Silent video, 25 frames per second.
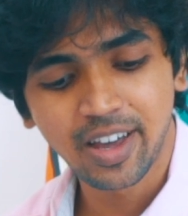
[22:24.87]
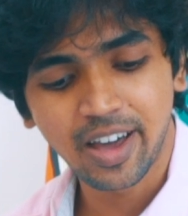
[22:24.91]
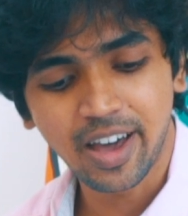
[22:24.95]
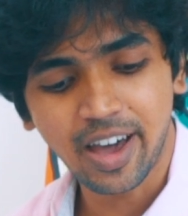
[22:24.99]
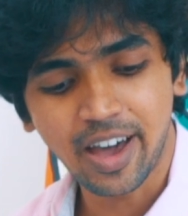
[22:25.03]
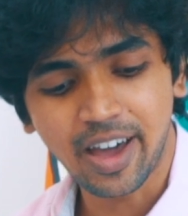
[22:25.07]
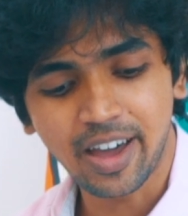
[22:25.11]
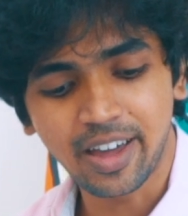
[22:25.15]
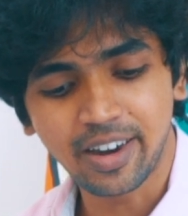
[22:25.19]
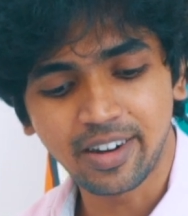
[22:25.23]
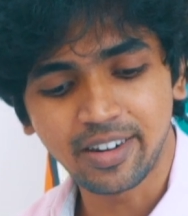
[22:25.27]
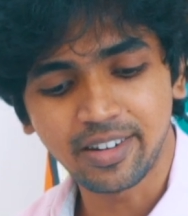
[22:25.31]

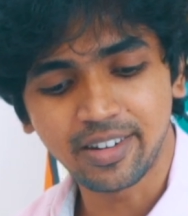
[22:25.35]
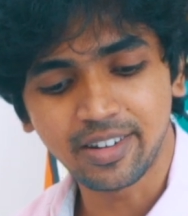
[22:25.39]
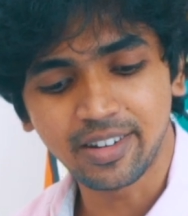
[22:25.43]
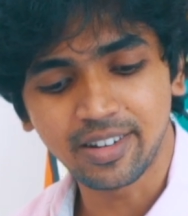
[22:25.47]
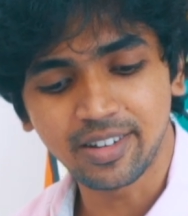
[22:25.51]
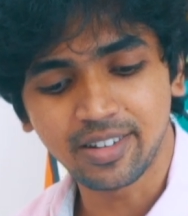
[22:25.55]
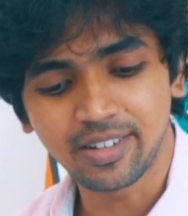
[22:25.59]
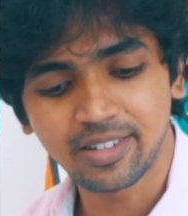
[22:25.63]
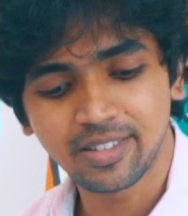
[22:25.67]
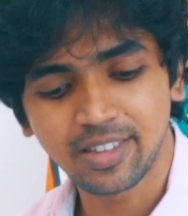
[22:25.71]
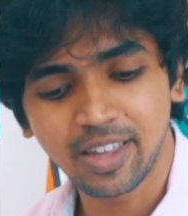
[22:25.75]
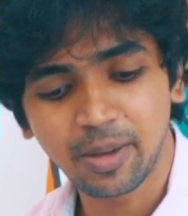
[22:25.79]
and
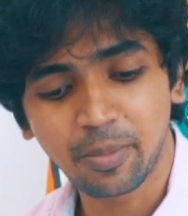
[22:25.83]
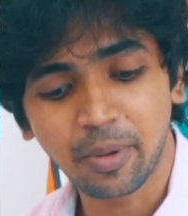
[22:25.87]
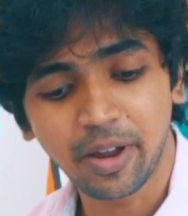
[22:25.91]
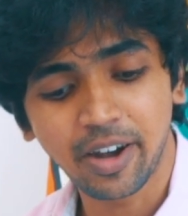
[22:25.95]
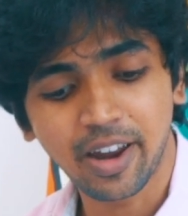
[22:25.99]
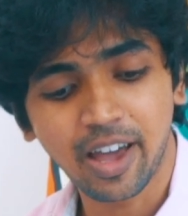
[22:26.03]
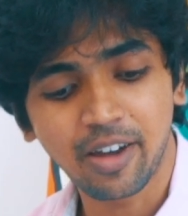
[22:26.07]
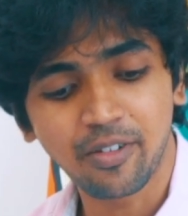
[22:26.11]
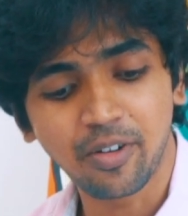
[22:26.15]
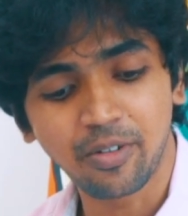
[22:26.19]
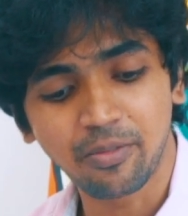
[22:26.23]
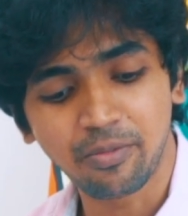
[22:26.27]
they
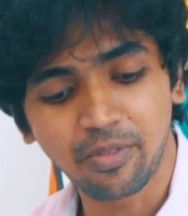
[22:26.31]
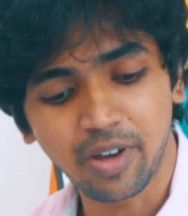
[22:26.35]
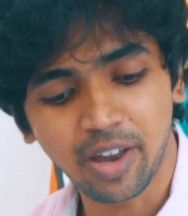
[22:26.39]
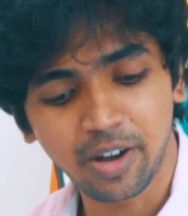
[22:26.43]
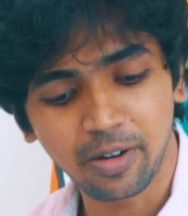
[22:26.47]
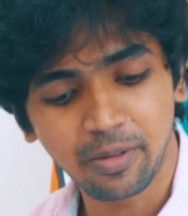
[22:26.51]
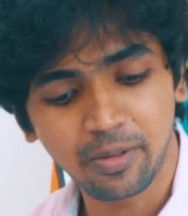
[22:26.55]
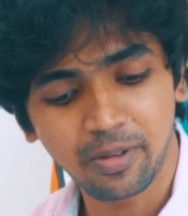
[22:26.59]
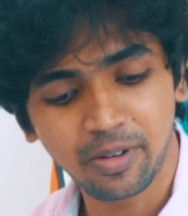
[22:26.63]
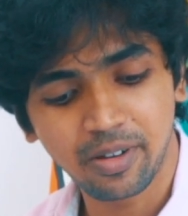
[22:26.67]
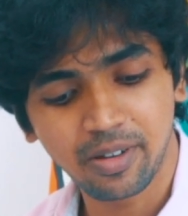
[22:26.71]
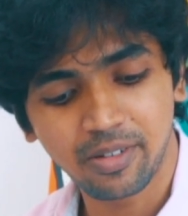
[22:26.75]
might have a
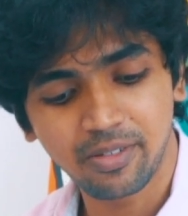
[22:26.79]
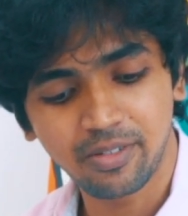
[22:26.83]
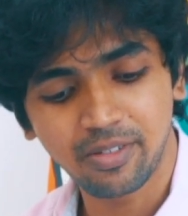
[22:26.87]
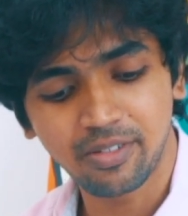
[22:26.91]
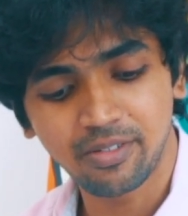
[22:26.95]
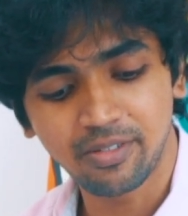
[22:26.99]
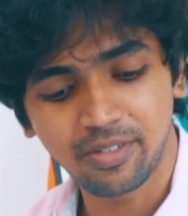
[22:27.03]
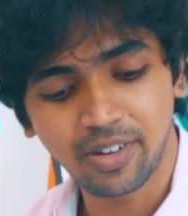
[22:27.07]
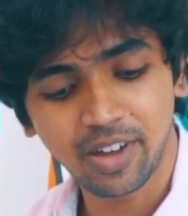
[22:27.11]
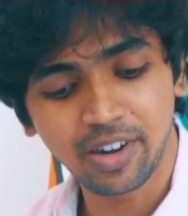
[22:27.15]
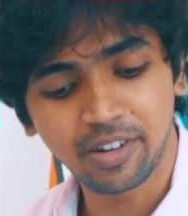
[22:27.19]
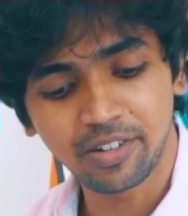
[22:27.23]
very,
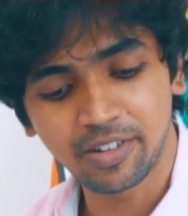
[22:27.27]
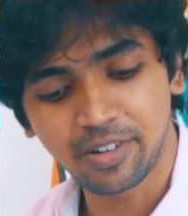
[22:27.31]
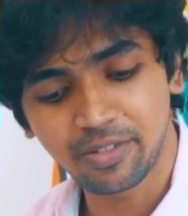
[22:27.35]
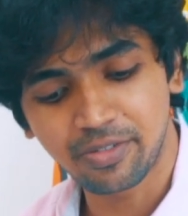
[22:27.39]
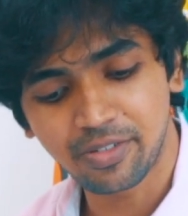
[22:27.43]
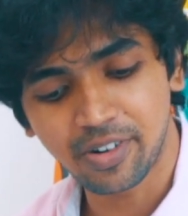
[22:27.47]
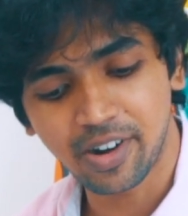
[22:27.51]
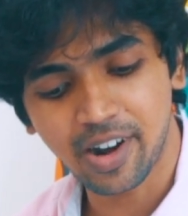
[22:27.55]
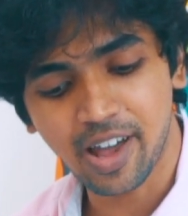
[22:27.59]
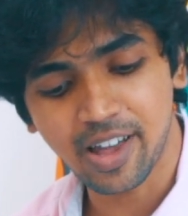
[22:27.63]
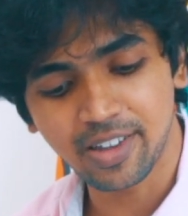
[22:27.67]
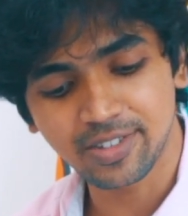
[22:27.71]
very
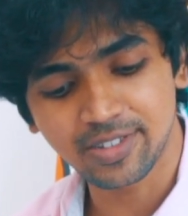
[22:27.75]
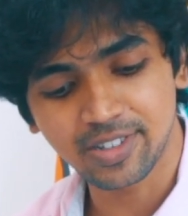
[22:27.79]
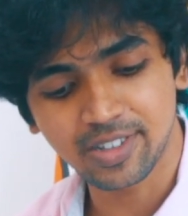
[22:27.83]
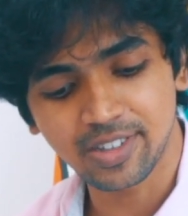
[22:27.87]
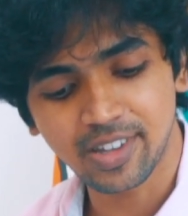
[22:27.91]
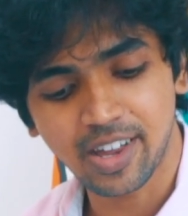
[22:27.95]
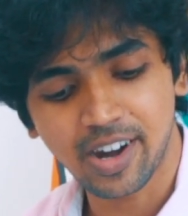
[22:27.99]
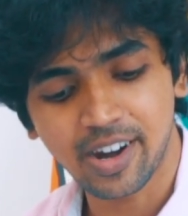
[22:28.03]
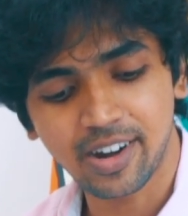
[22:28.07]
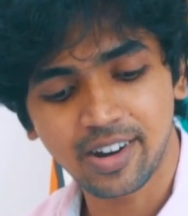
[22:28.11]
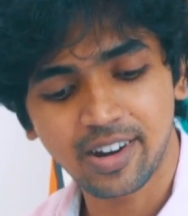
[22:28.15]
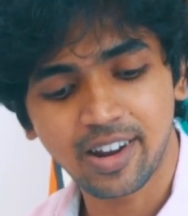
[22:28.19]
different answer
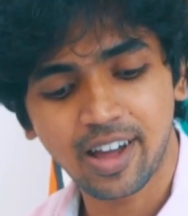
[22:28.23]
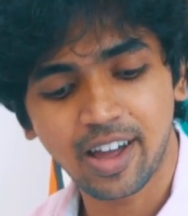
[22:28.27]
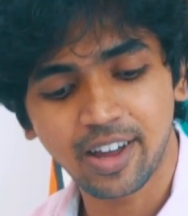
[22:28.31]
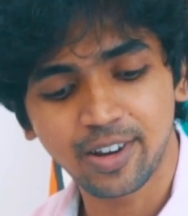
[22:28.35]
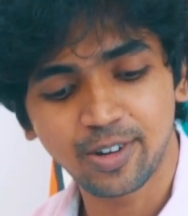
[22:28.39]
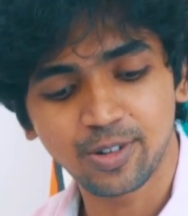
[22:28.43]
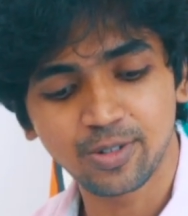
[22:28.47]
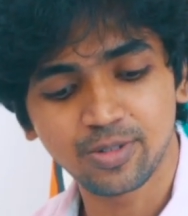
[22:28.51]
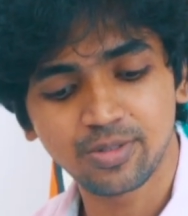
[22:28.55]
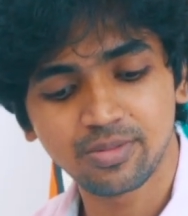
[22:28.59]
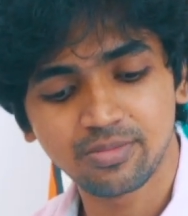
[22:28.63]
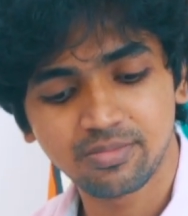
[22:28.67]
than I
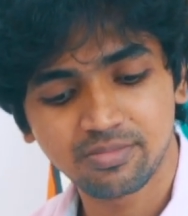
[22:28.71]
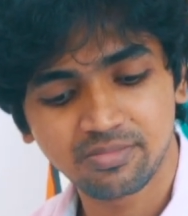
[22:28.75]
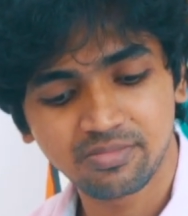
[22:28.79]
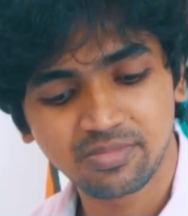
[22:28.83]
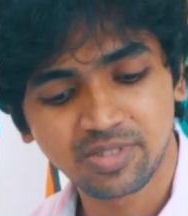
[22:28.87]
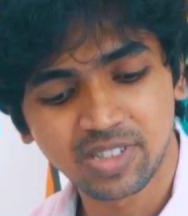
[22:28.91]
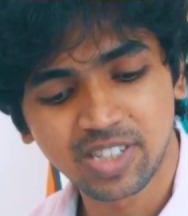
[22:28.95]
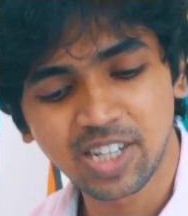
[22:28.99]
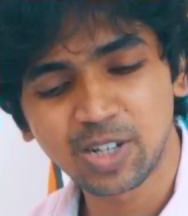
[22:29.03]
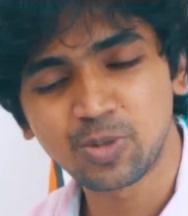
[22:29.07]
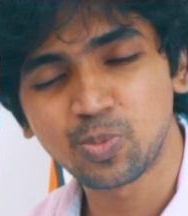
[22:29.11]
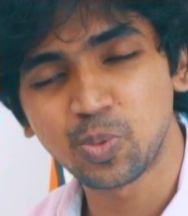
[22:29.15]
do.
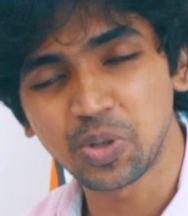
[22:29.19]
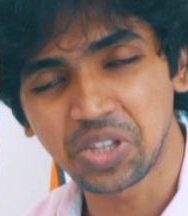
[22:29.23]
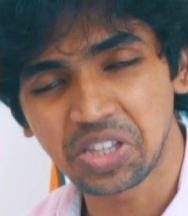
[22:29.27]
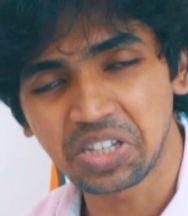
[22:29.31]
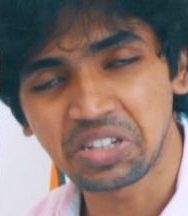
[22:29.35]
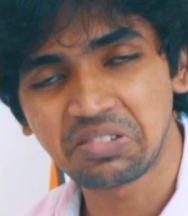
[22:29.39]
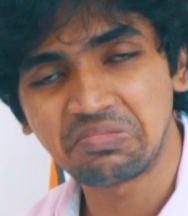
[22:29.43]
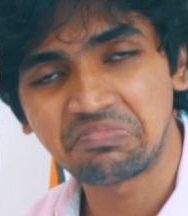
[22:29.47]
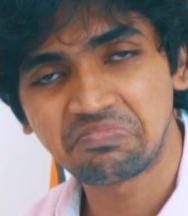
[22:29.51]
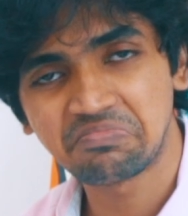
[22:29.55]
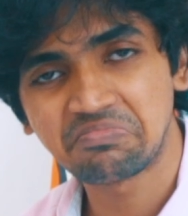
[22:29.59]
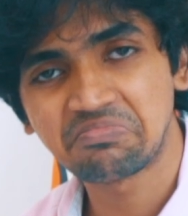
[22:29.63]
Sit with
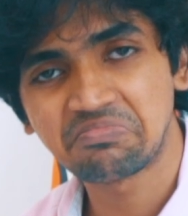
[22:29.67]
it.